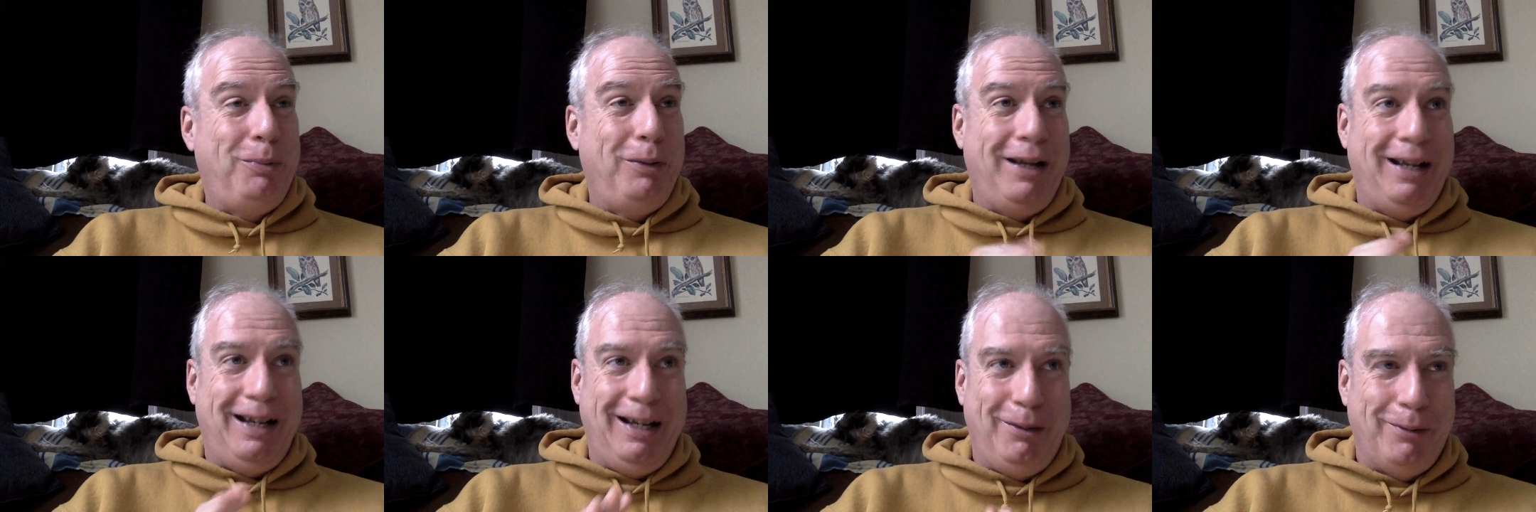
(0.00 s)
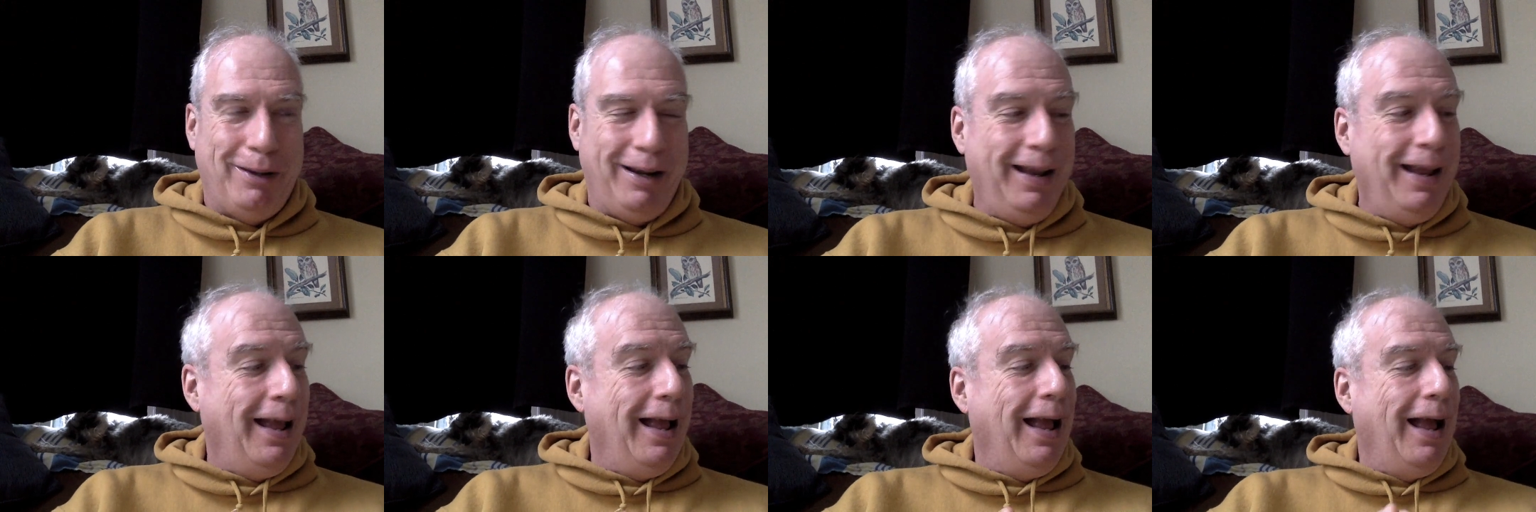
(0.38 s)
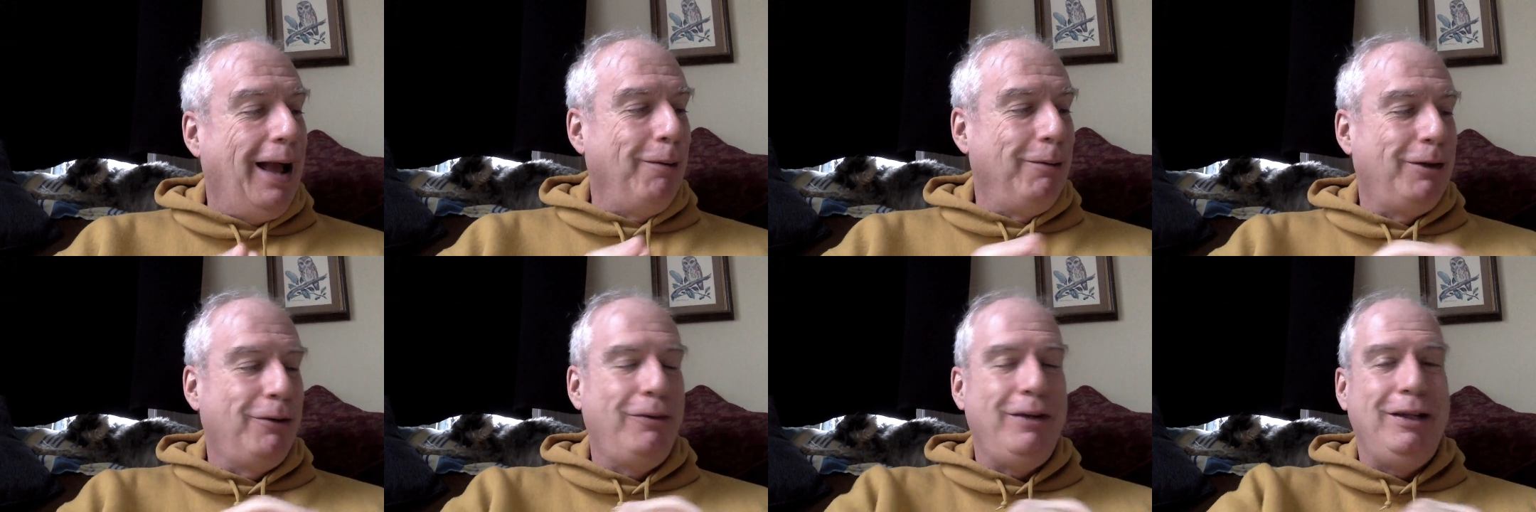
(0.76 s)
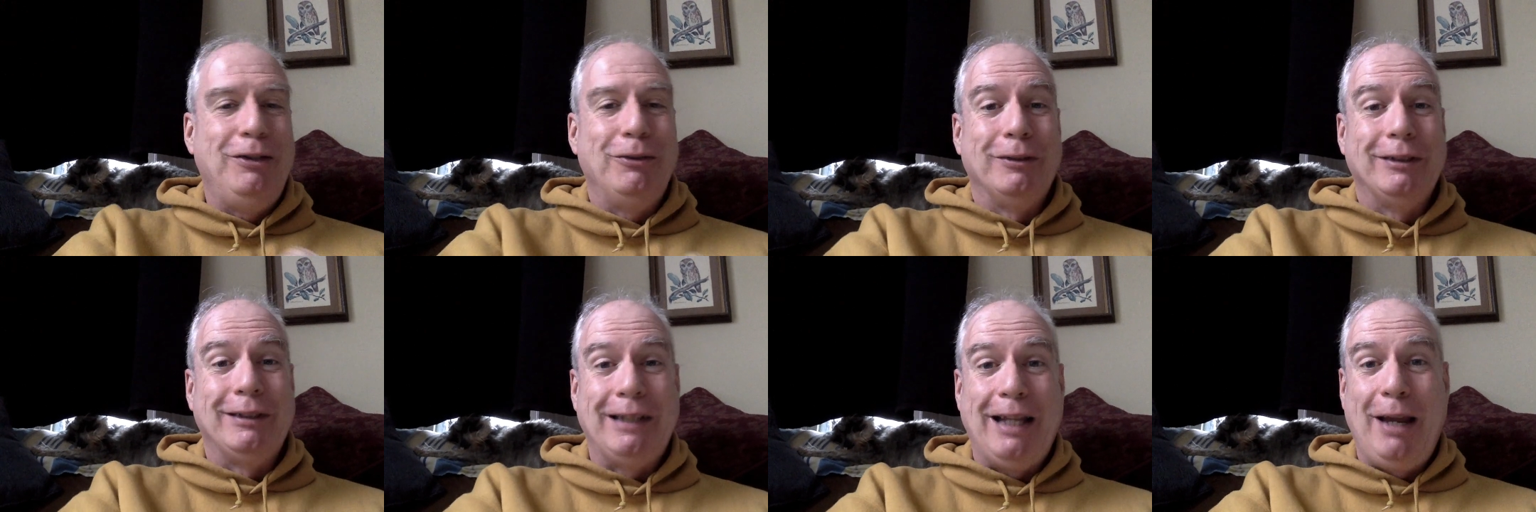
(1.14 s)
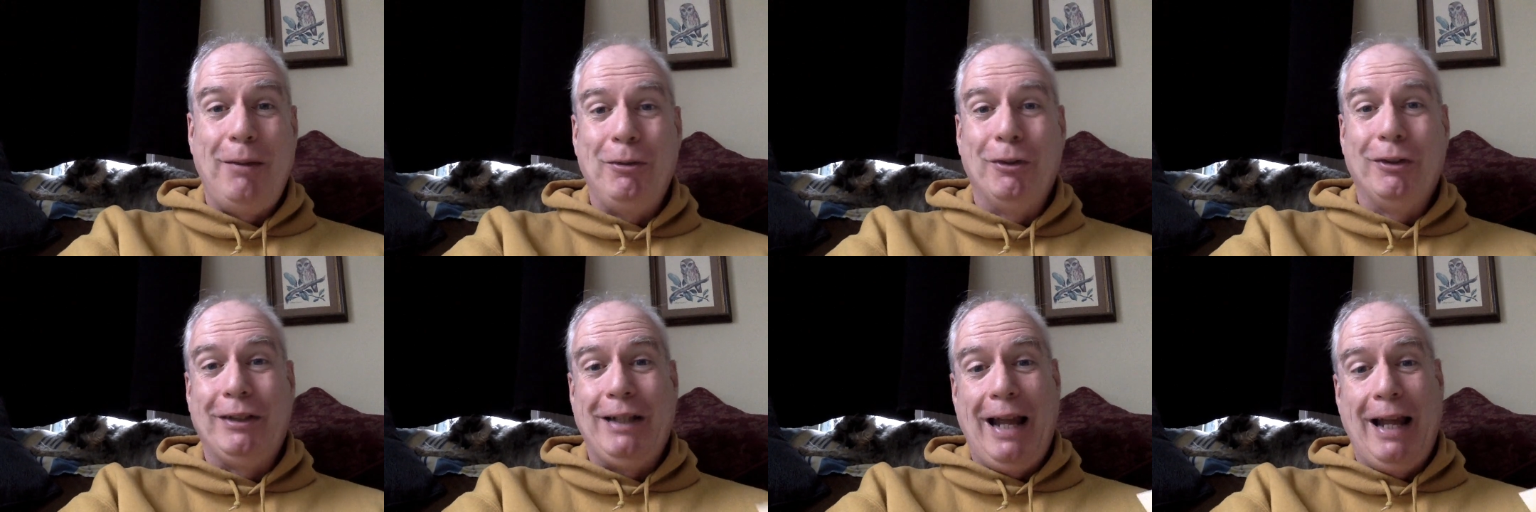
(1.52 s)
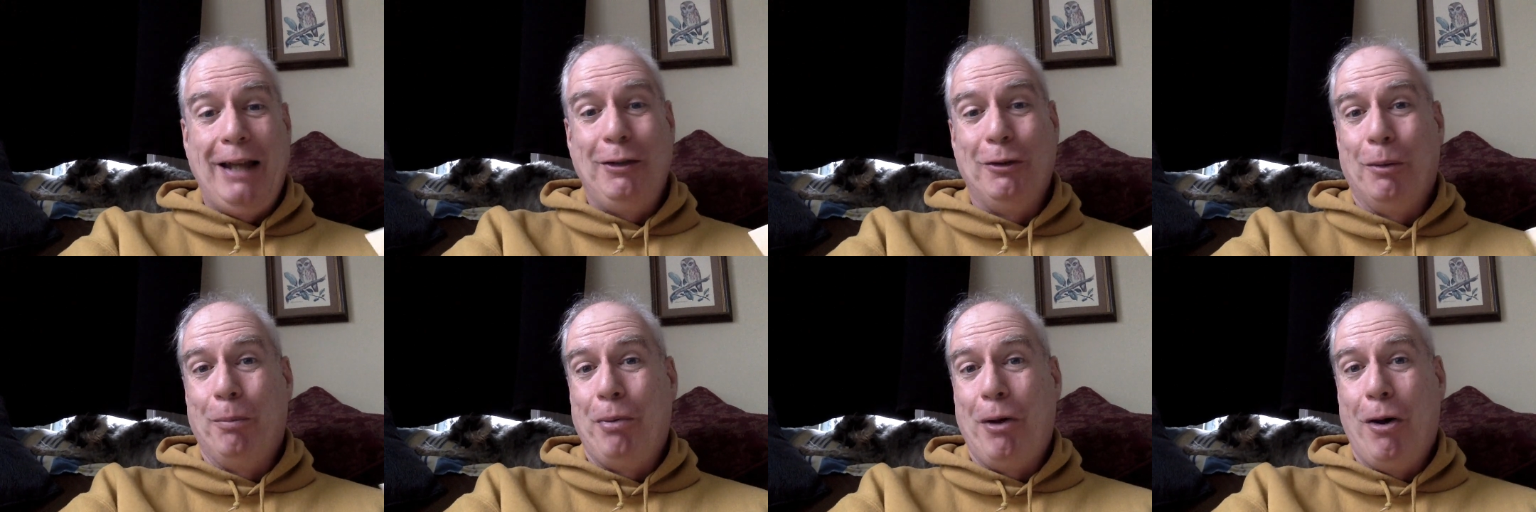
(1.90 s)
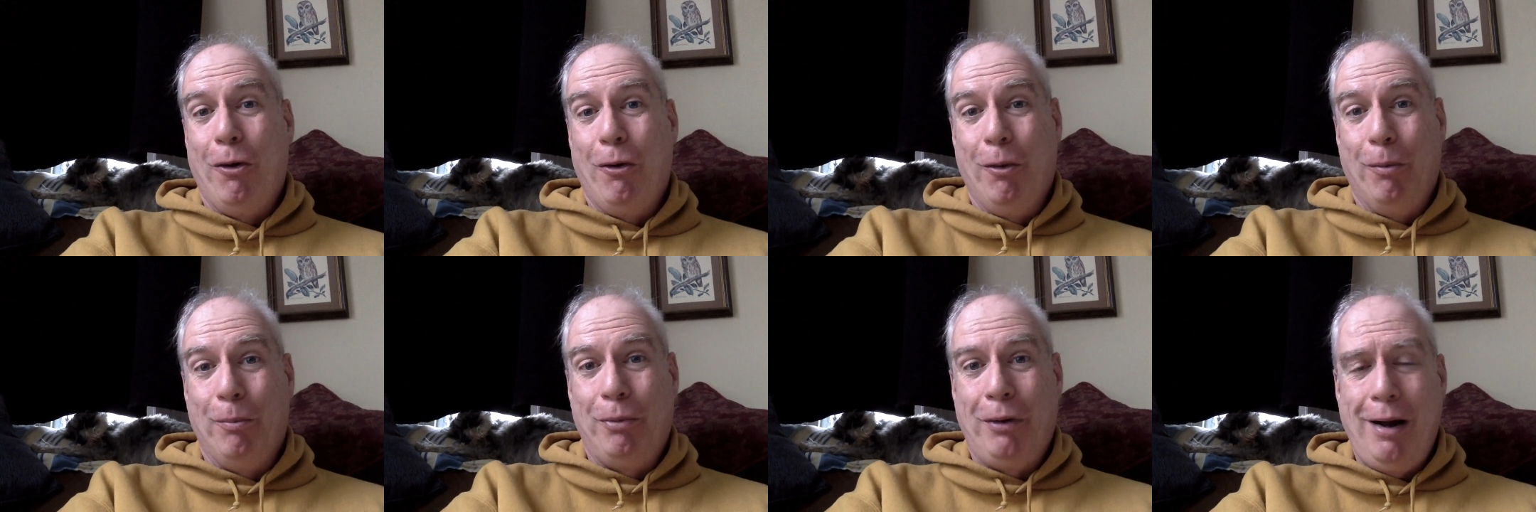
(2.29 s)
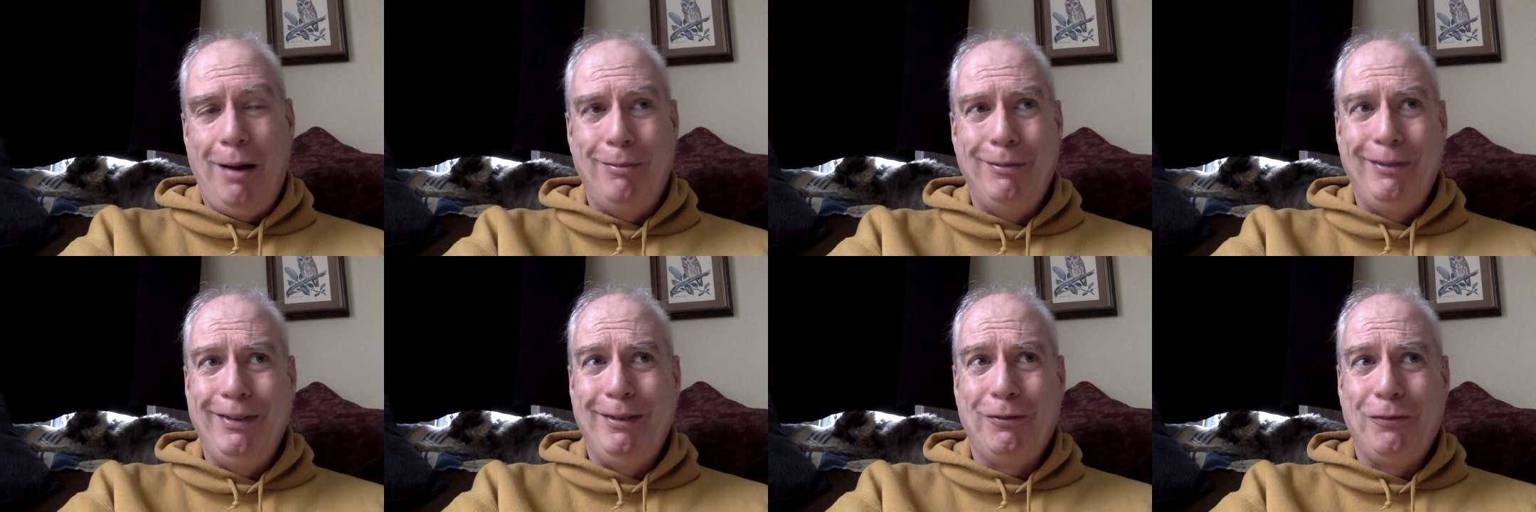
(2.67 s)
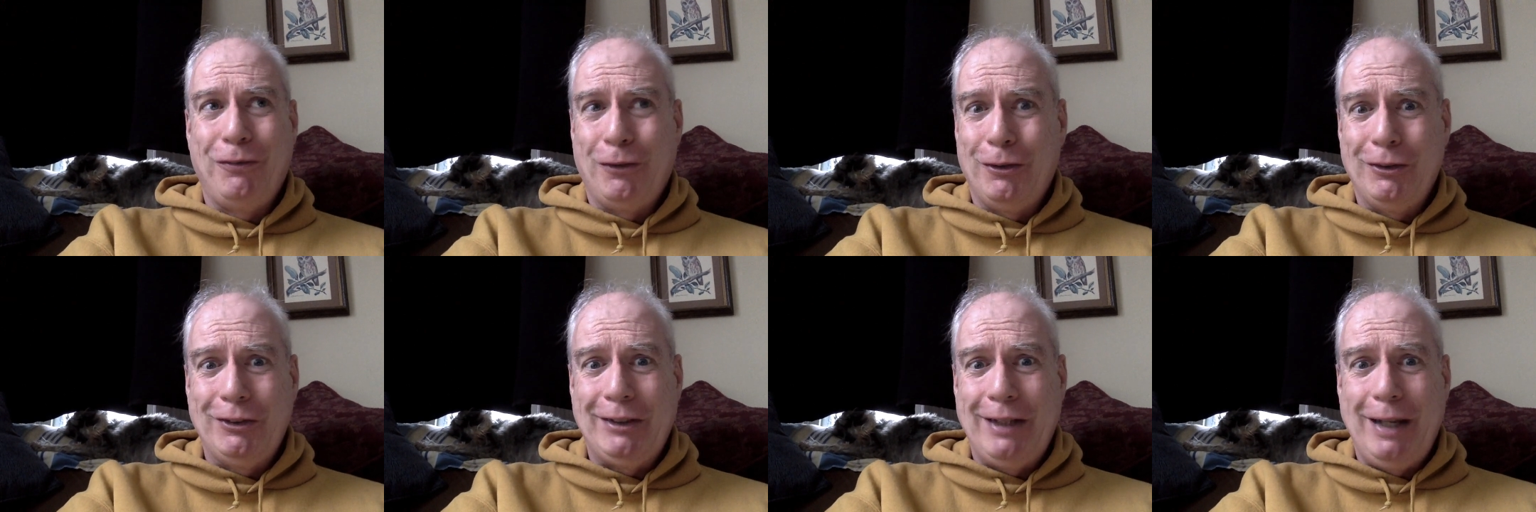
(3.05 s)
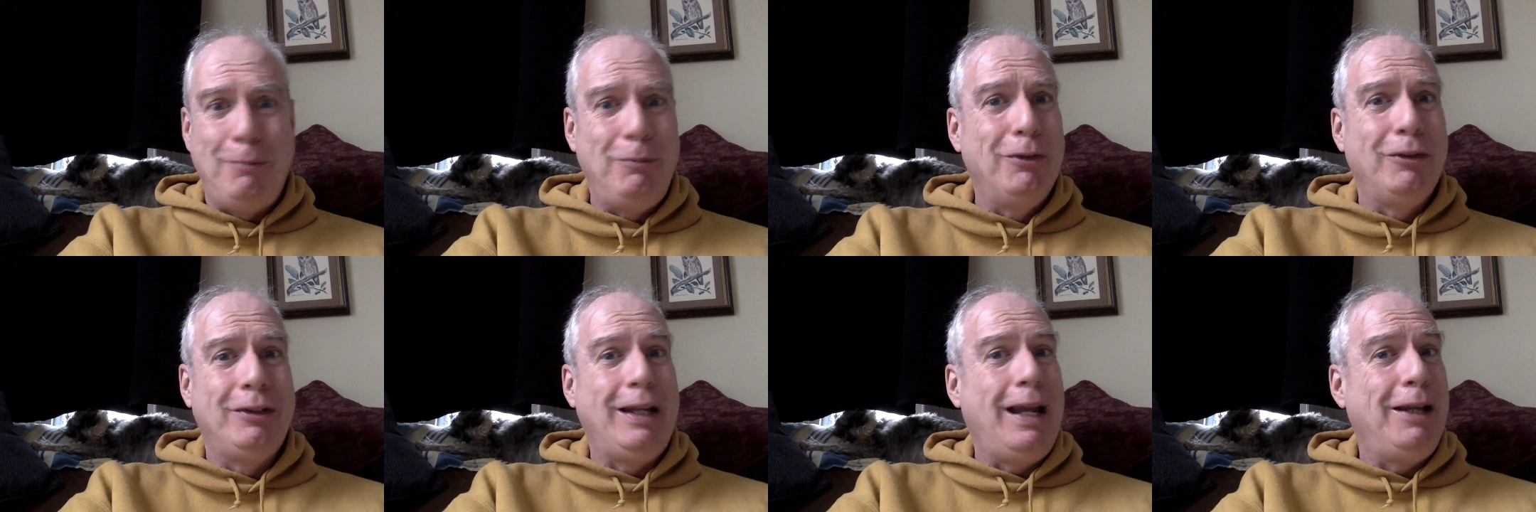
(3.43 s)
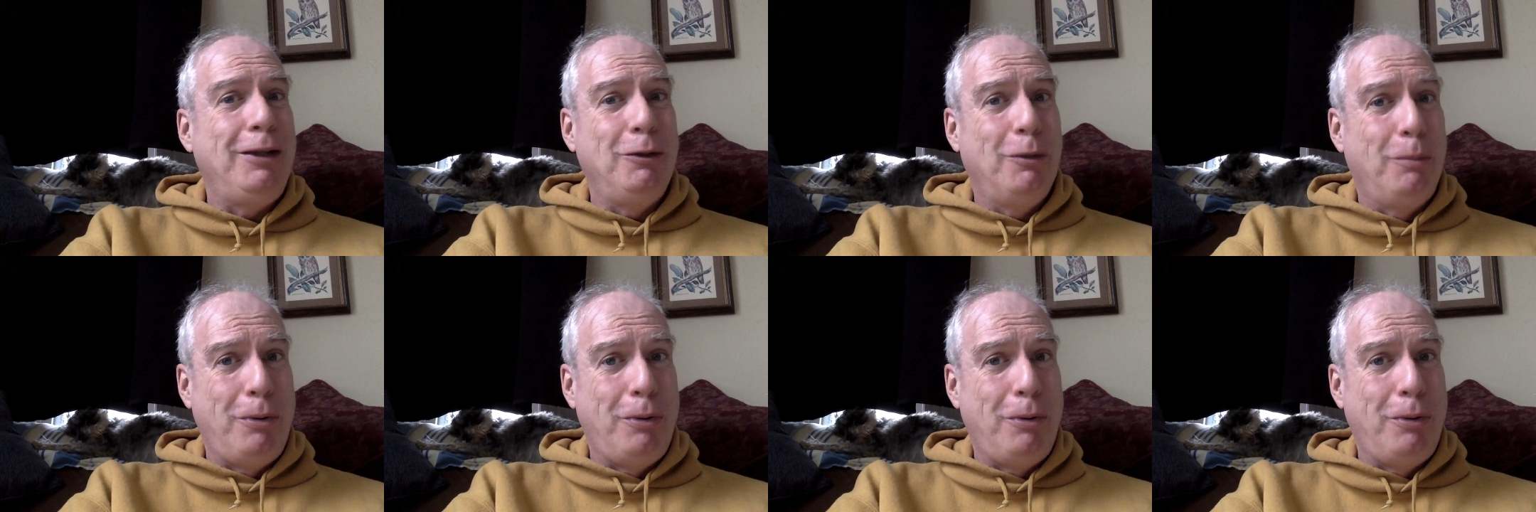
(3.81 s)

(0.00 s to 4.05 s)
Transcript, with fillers: but anyway, I'm going to read you a Samuel Daniel poem, probably the first Samuel Daniel